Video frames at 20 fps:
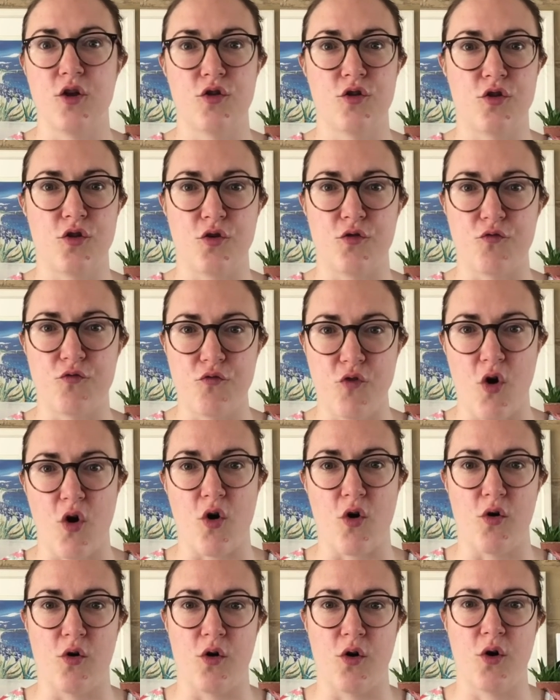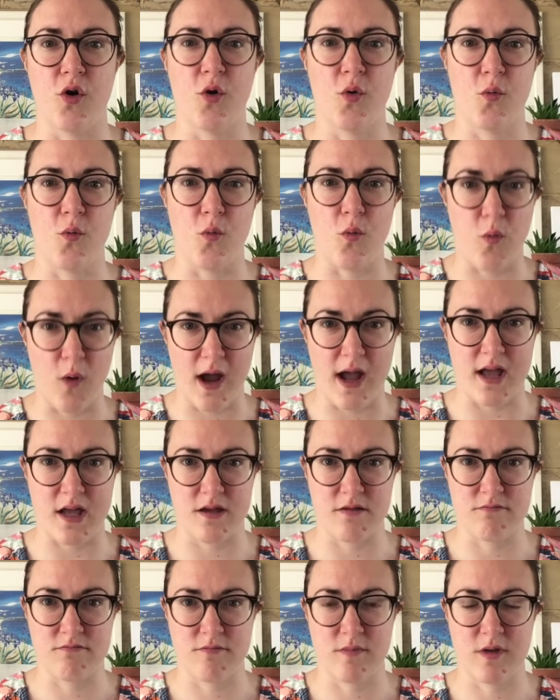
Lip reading: the wrong way.